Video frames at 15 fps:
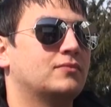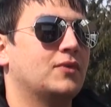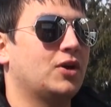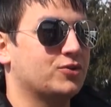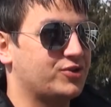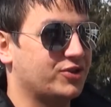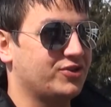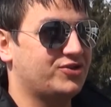
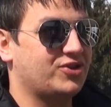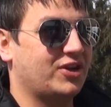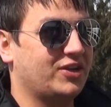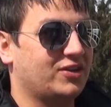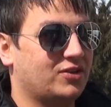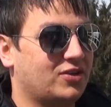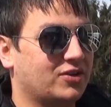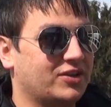Oh, so you're trying
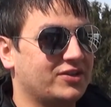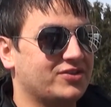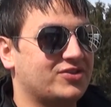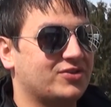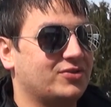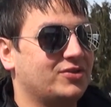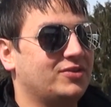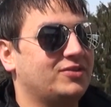to log into
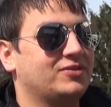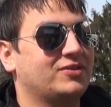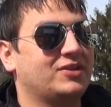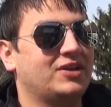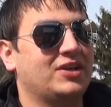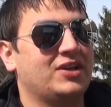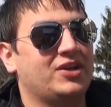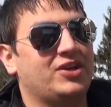SOAR?
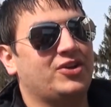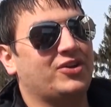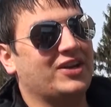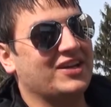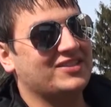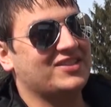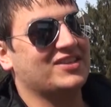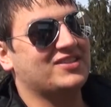You can
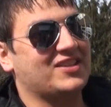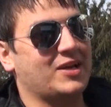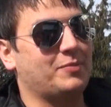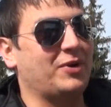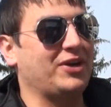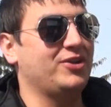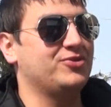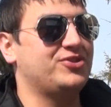access that
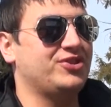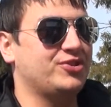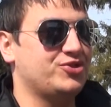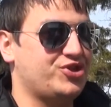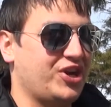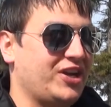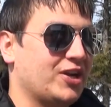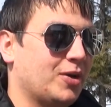by using your
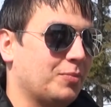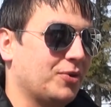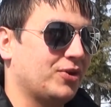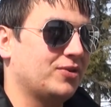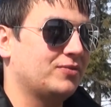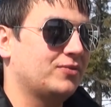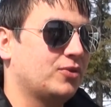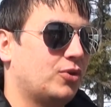J number